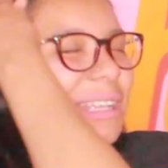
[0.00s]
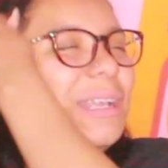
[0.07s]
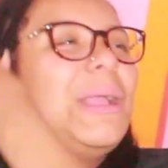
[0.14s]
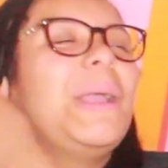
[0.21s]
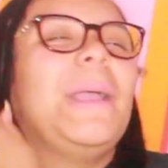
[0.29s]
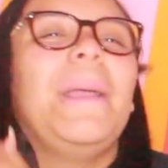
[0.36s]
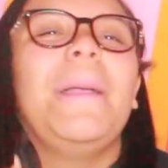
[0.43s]

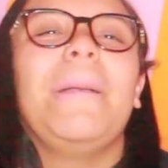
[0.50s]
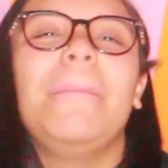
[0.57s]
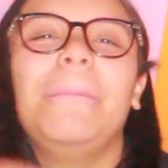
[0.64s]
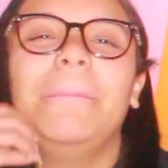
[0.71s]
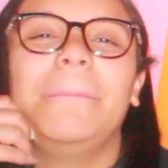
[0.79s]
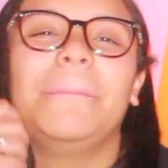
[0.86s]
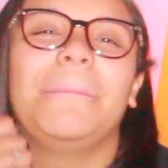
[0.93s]

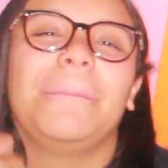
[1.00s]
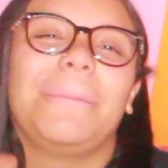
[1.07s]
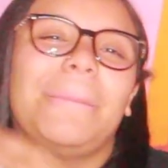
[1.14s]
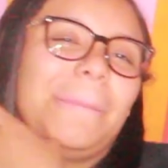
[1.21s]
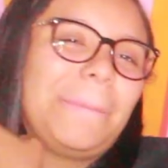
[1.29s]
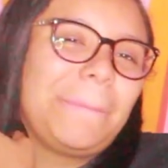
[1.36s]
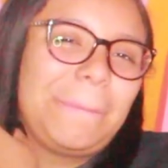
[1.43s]

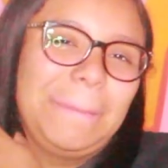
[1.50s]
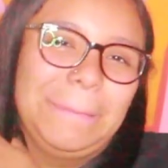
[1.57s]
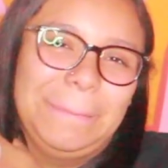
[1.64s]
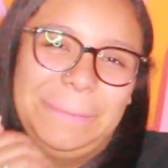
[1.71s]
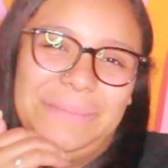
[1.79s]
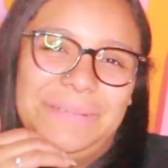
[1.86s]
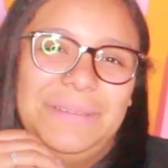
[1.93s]

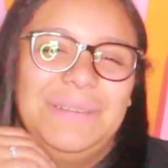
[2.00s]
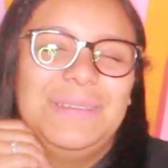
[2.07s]
[no speech]